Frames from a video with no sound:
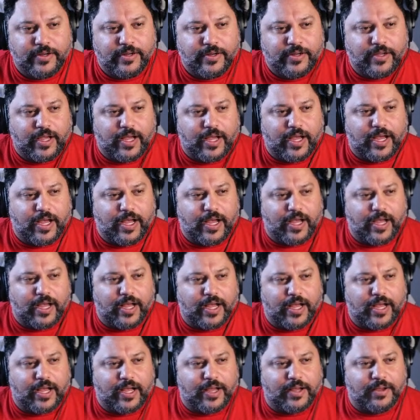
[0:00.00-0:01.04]

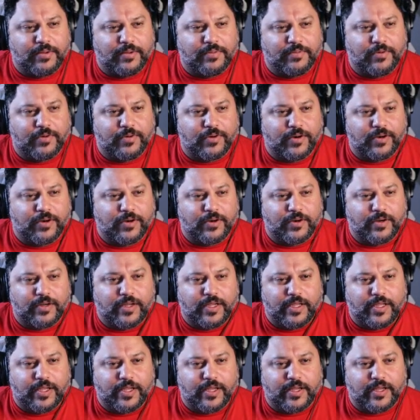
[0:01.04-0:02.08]

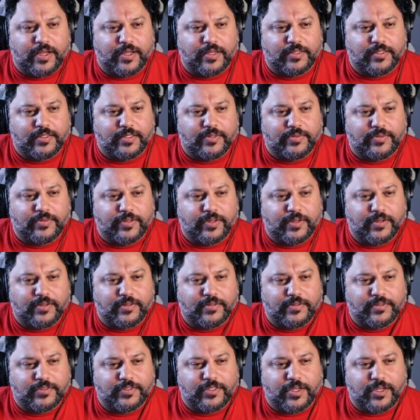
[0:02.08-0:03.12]
yeah, here we go.
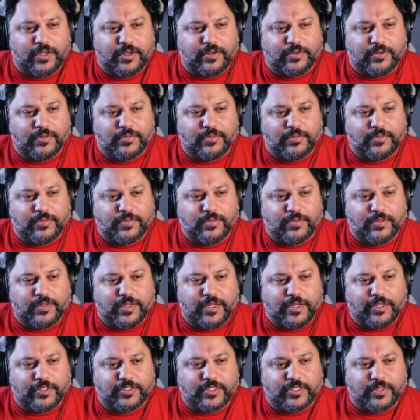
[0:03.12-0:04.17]
So
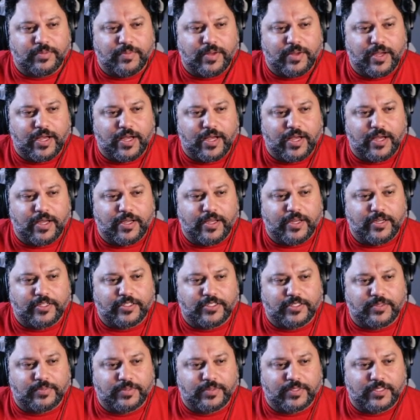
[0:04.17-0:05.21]
here's
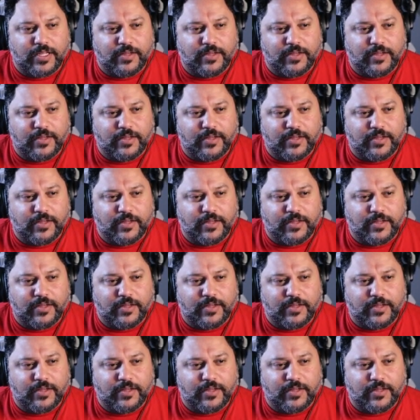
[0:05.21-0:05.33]
some stuff